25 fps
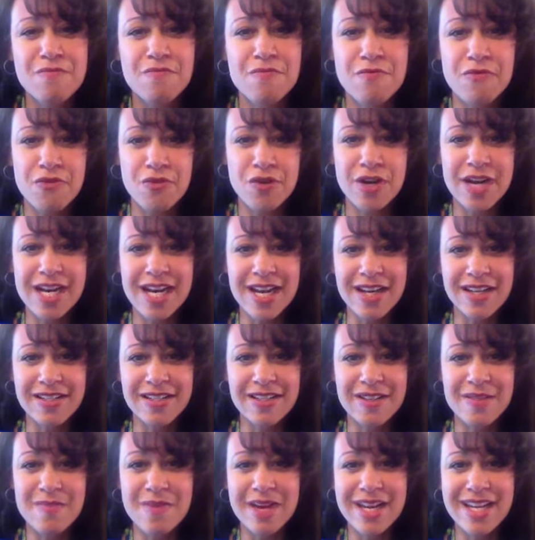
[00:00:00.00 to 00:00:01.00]
Free
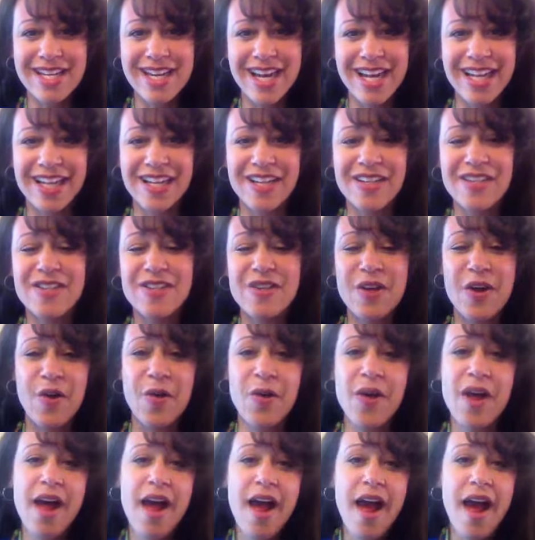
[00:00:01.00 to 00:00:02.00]
Nelson Mandela. So